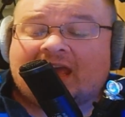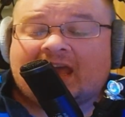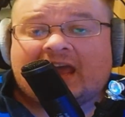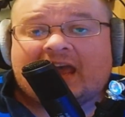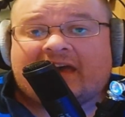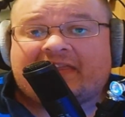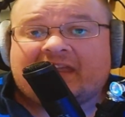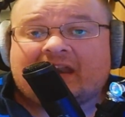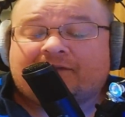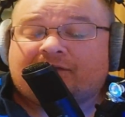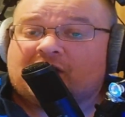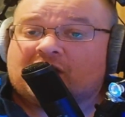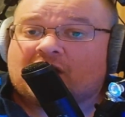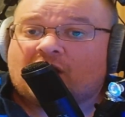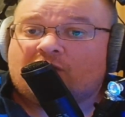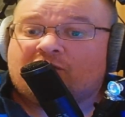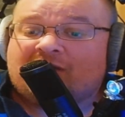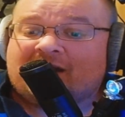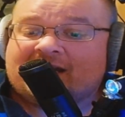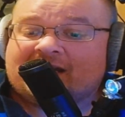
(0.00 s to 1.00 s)
And then if I
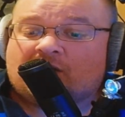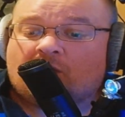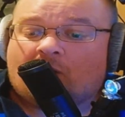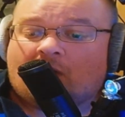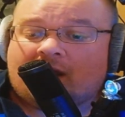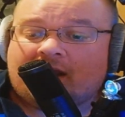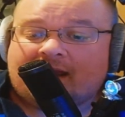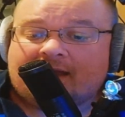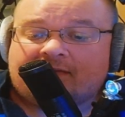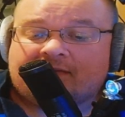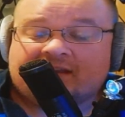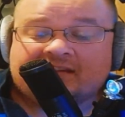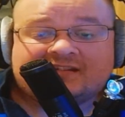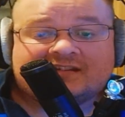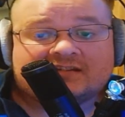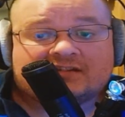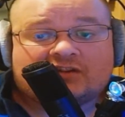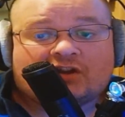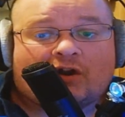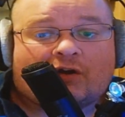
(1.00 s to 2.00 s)
go really quiet,
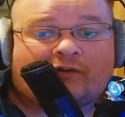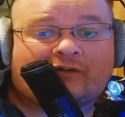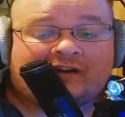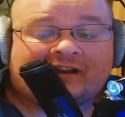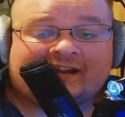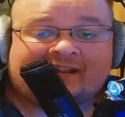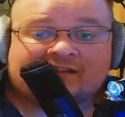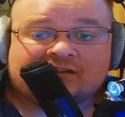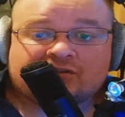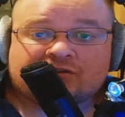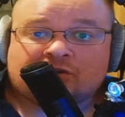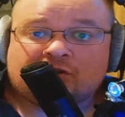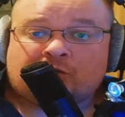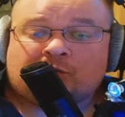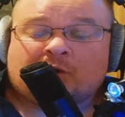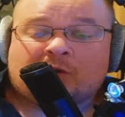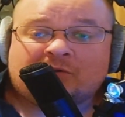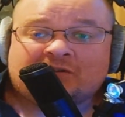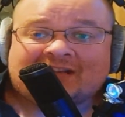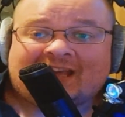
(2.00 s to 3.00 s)
this is currently the
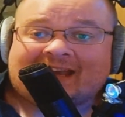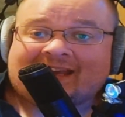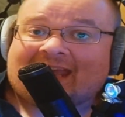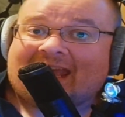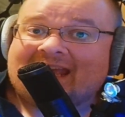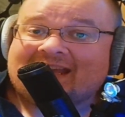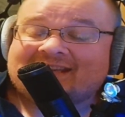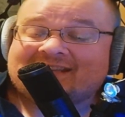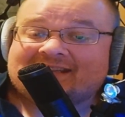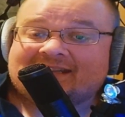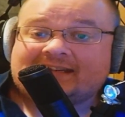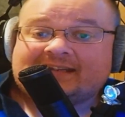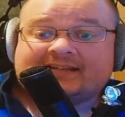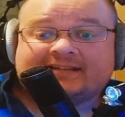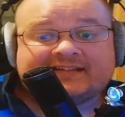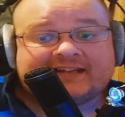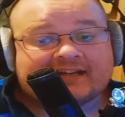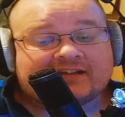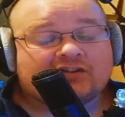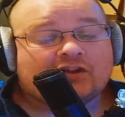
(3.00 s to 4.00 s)
SUDOTACK
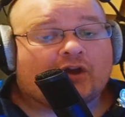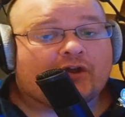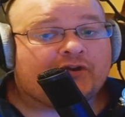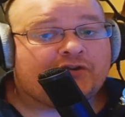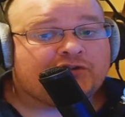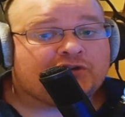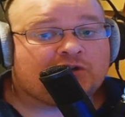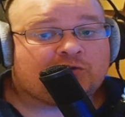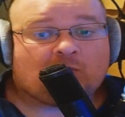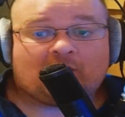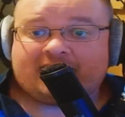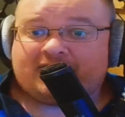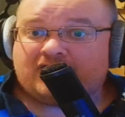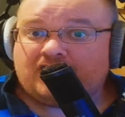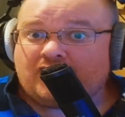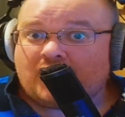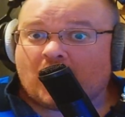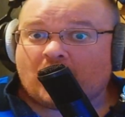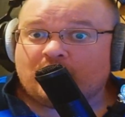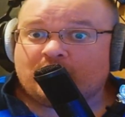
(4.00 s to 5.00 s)
ST-600 with
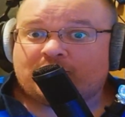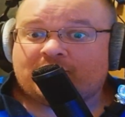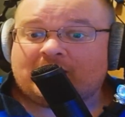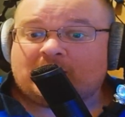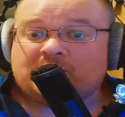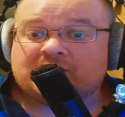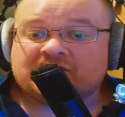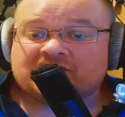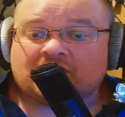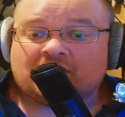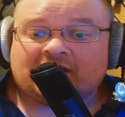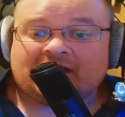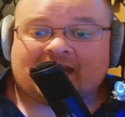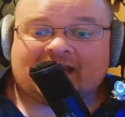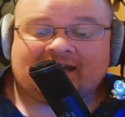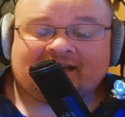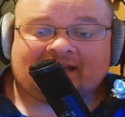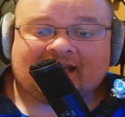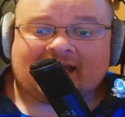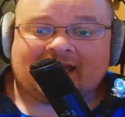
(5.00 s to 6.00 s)
no filters on
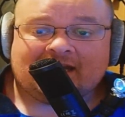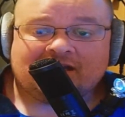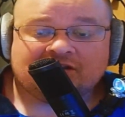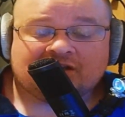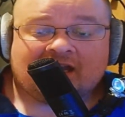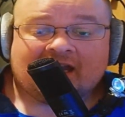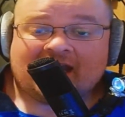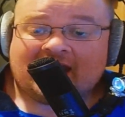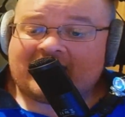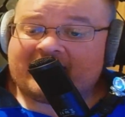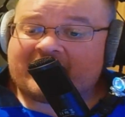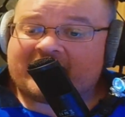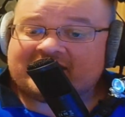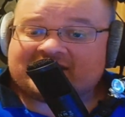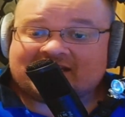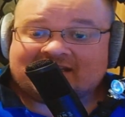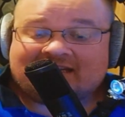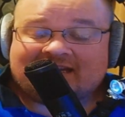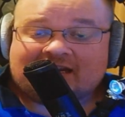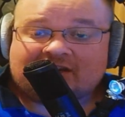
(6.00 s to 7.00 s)
engaged.
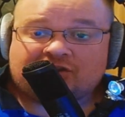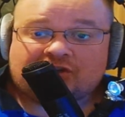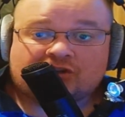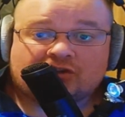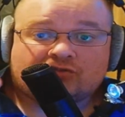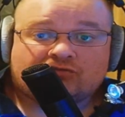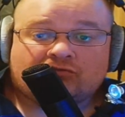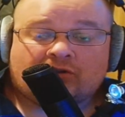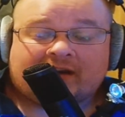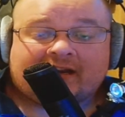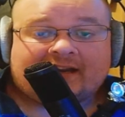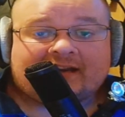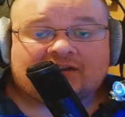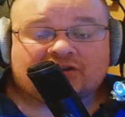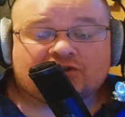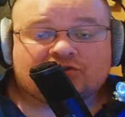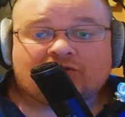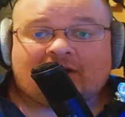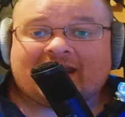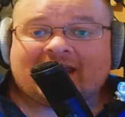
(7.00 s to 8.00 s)
This is literally just running
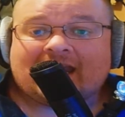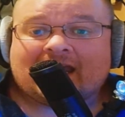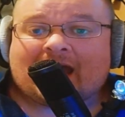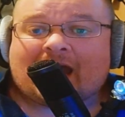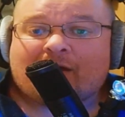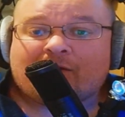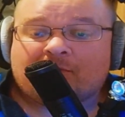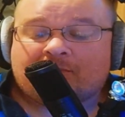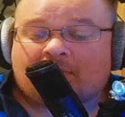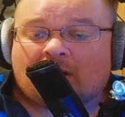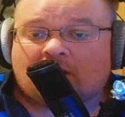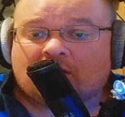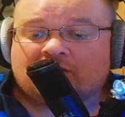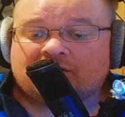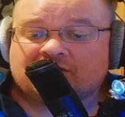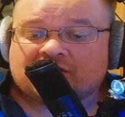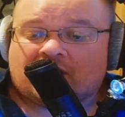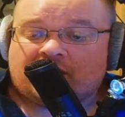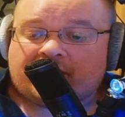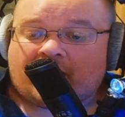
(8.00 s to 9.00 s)
straight out of the
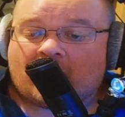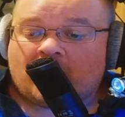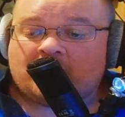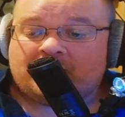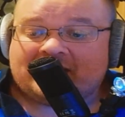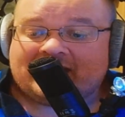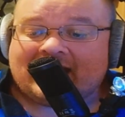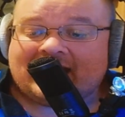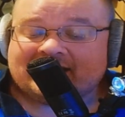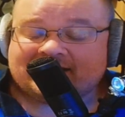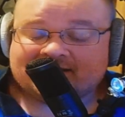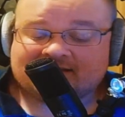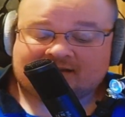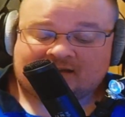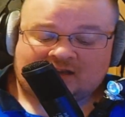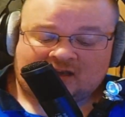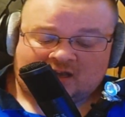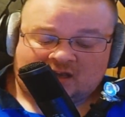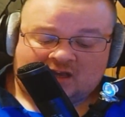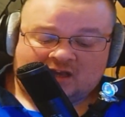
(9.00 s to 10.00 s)
box on OBS.
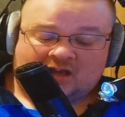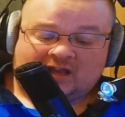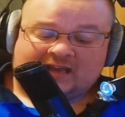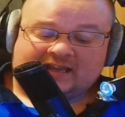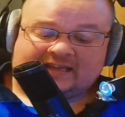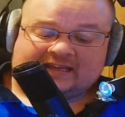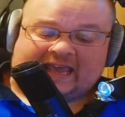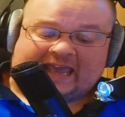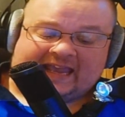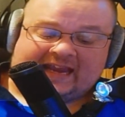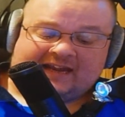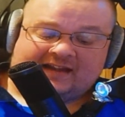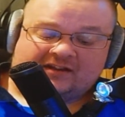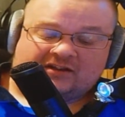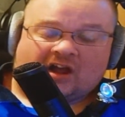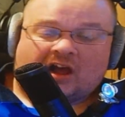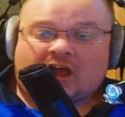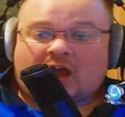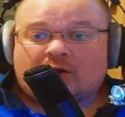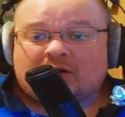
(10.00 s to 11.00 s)
Gain
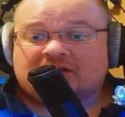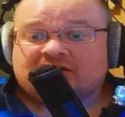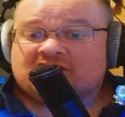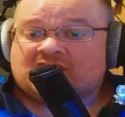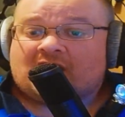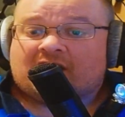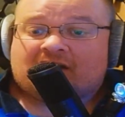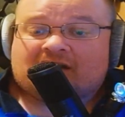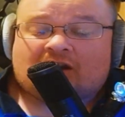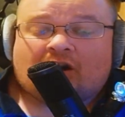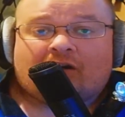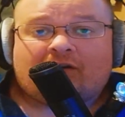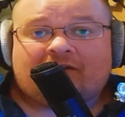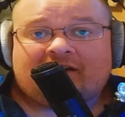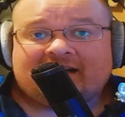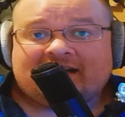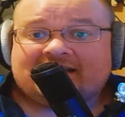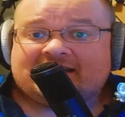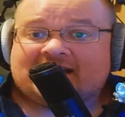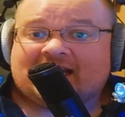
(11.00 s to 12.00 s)
dial is
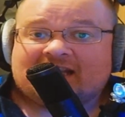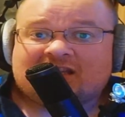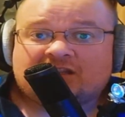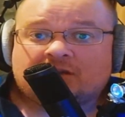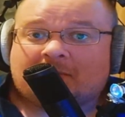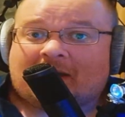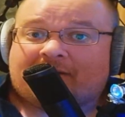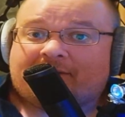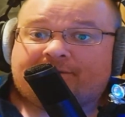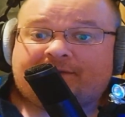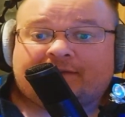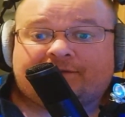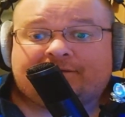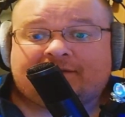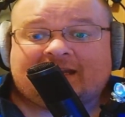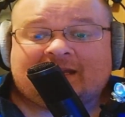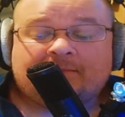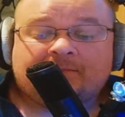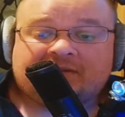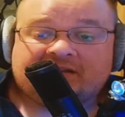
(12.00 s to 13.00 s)
currently set to about
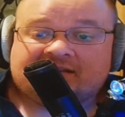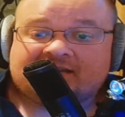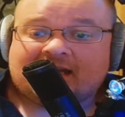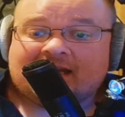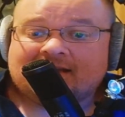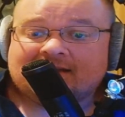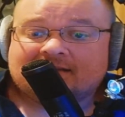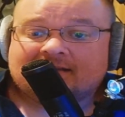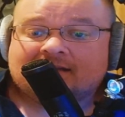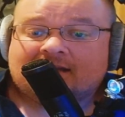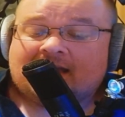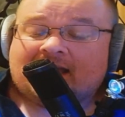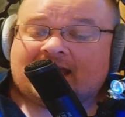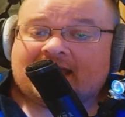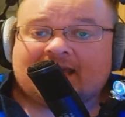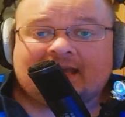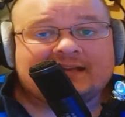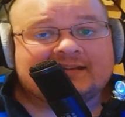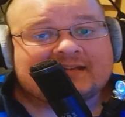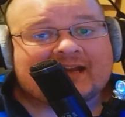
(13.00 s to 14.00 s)
15%.
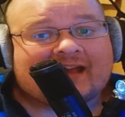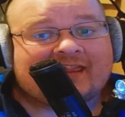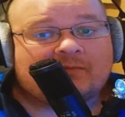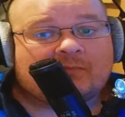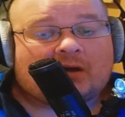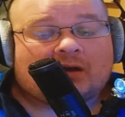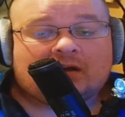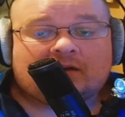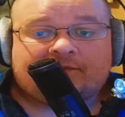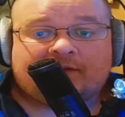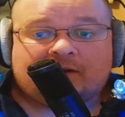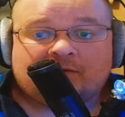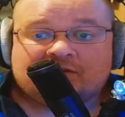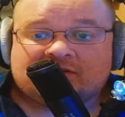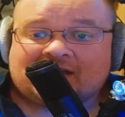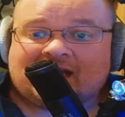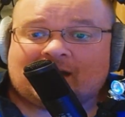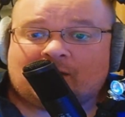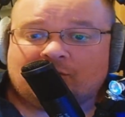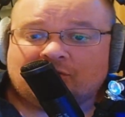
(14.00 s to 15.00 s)
Here's how the microphone
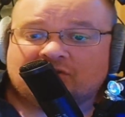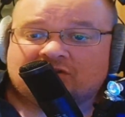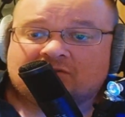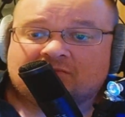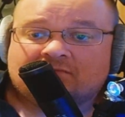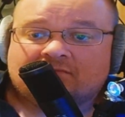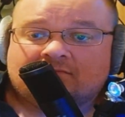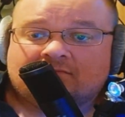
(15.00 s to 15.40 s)
sounds.